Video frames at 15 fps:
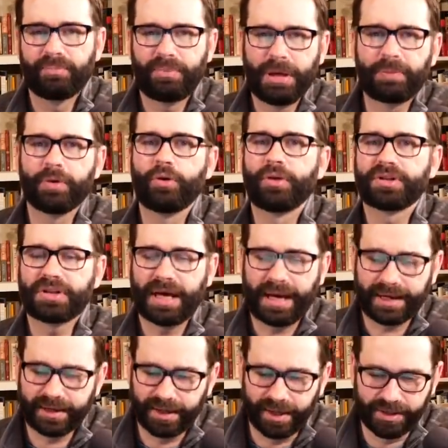People who
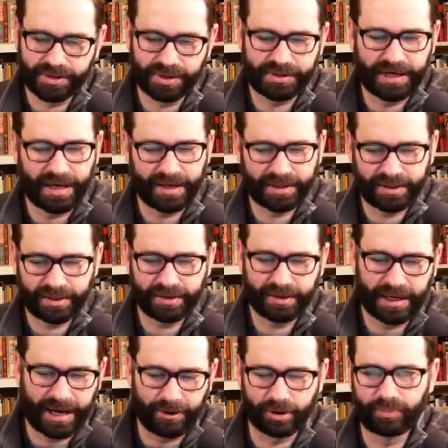attack us, attack
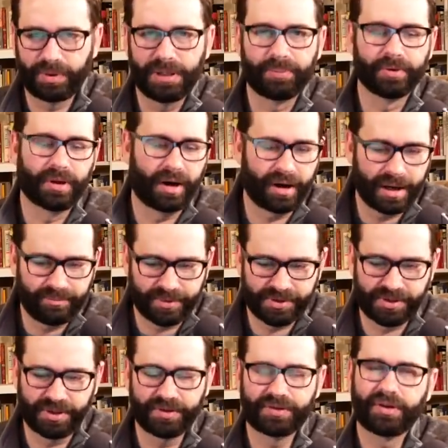our people, our
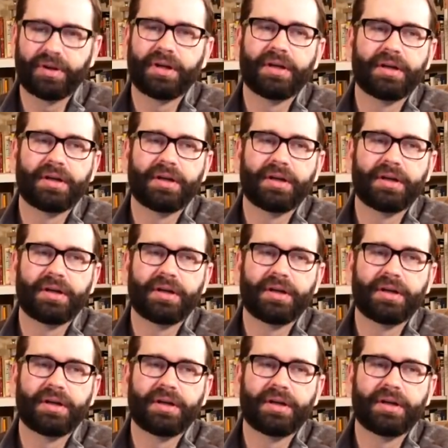embassies.